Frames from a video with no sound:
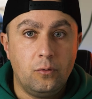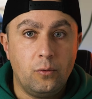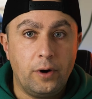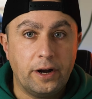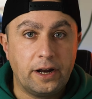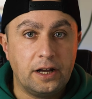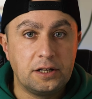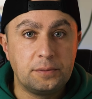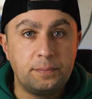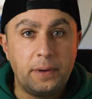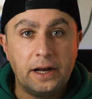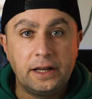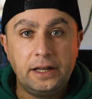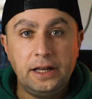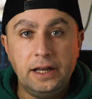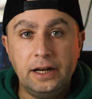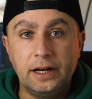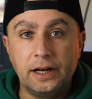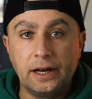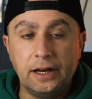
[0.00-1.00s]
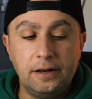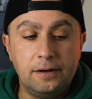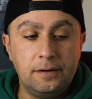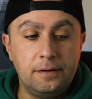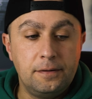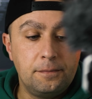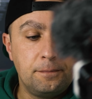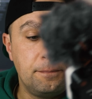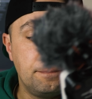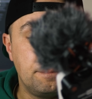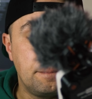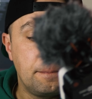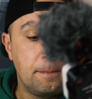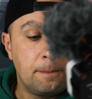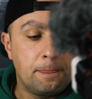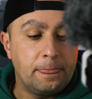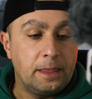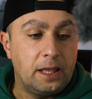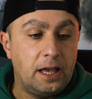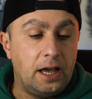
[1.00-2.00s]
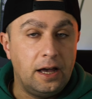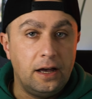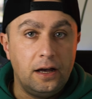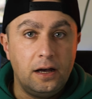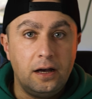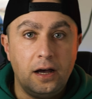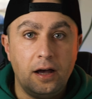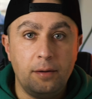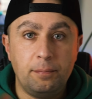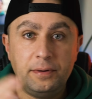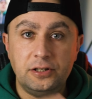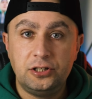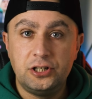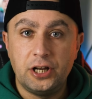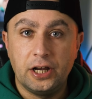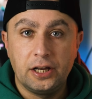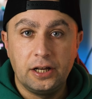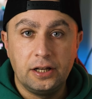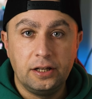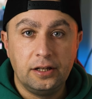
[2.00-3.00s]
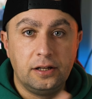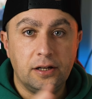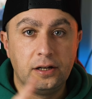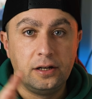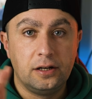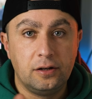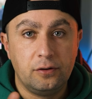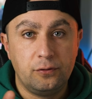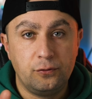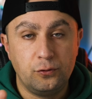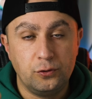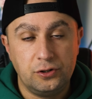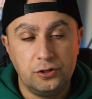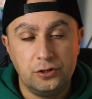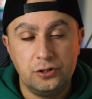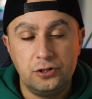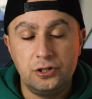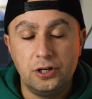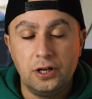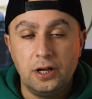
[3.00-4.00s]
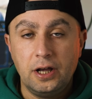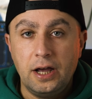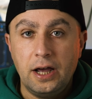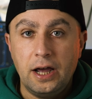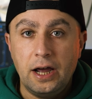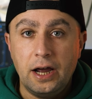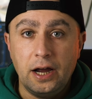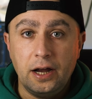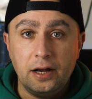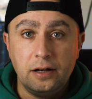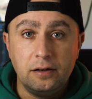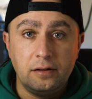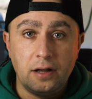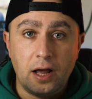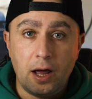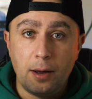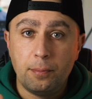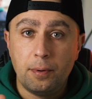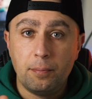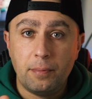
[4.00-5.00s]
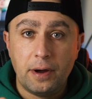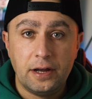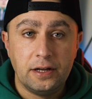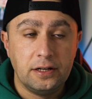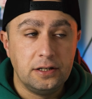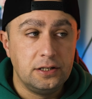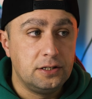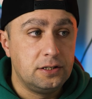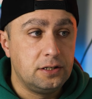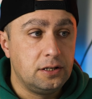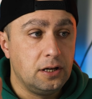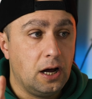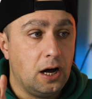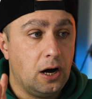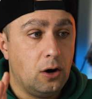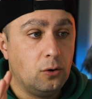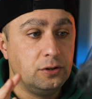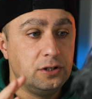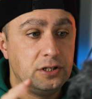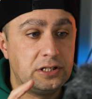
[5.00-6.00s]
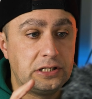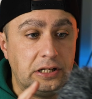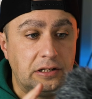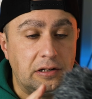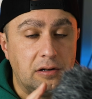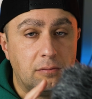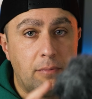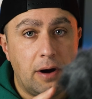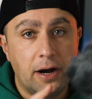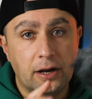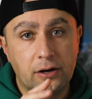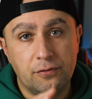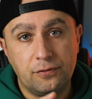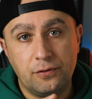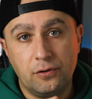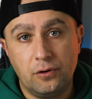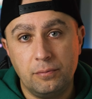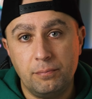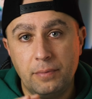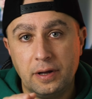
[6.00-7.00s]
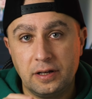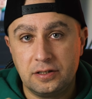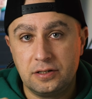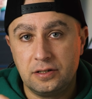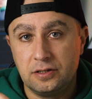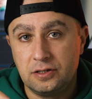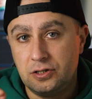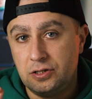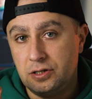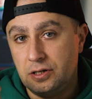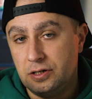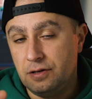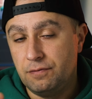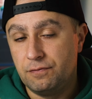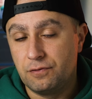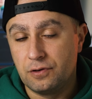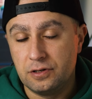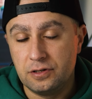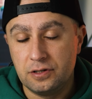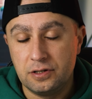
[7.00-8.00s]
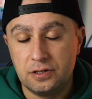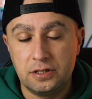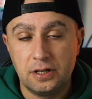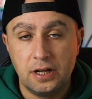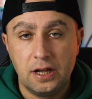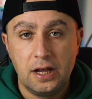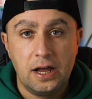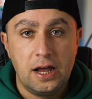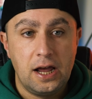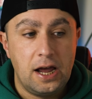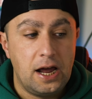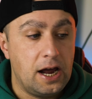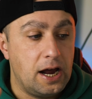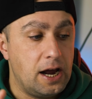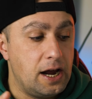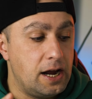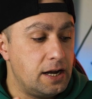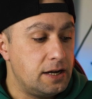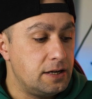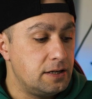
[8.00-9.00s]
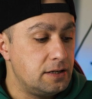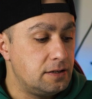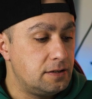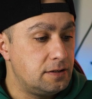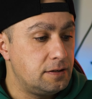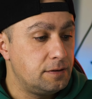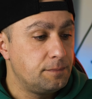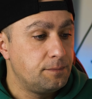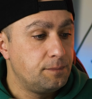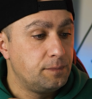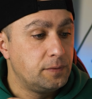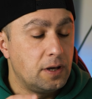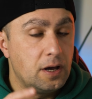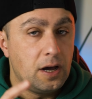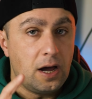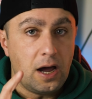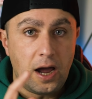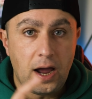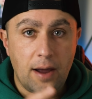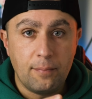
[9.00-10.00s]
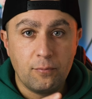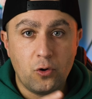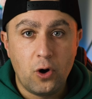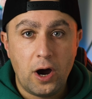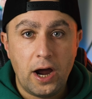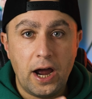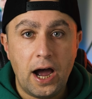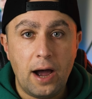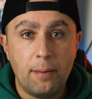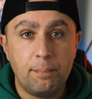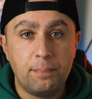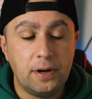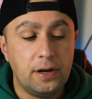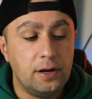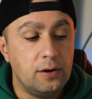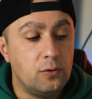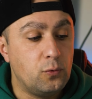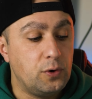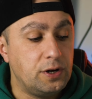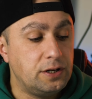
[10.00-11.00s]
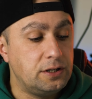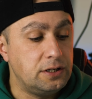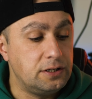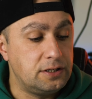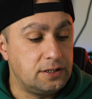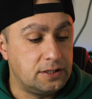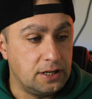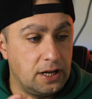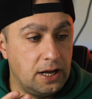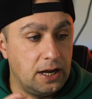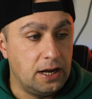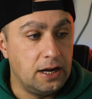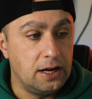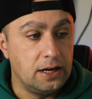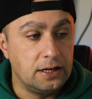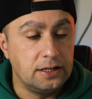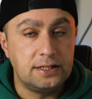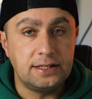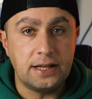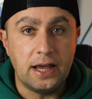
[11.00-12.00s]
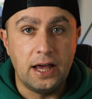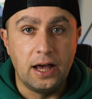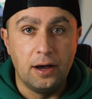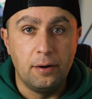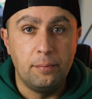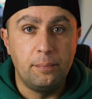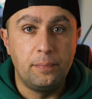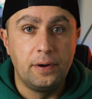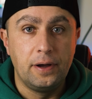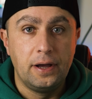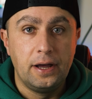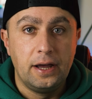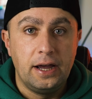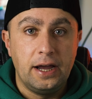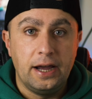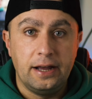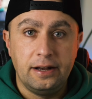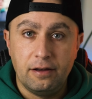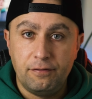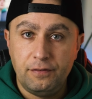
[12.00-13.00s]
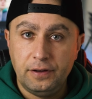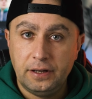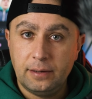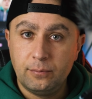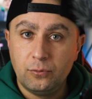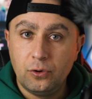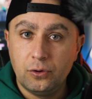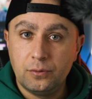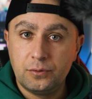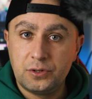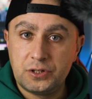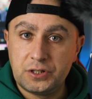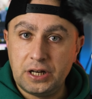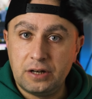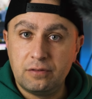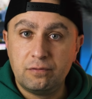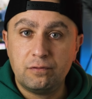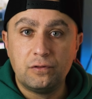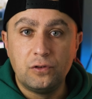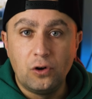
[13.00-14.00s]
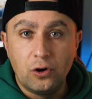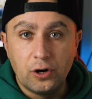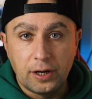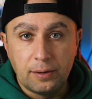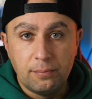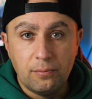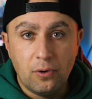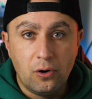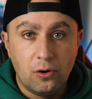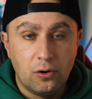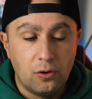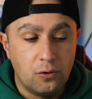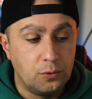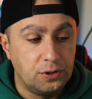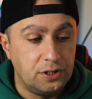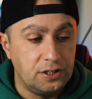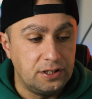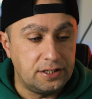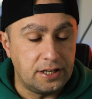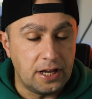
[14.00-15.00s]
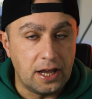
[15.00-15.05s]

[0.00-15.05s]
Right guys, back here again. I've been checking the footage, and I'm amazed how this little microphone makes the difference, and I'm quite happy with this setup. And I think I'm going to start vlogging more with this